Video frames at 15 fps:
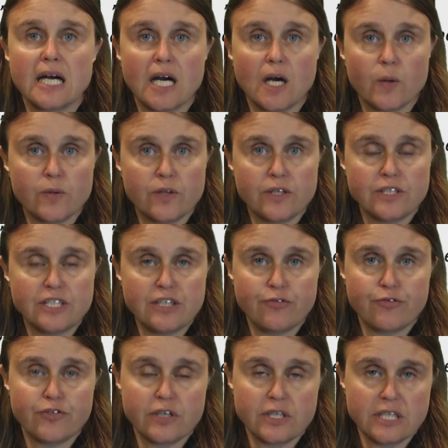how the
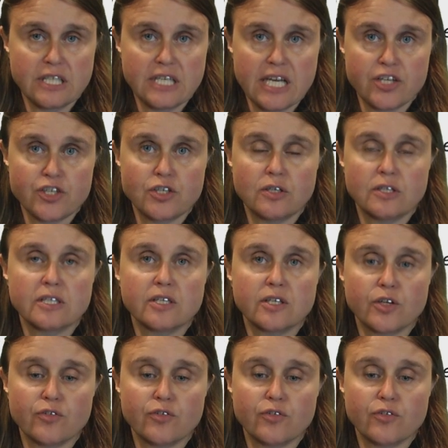different national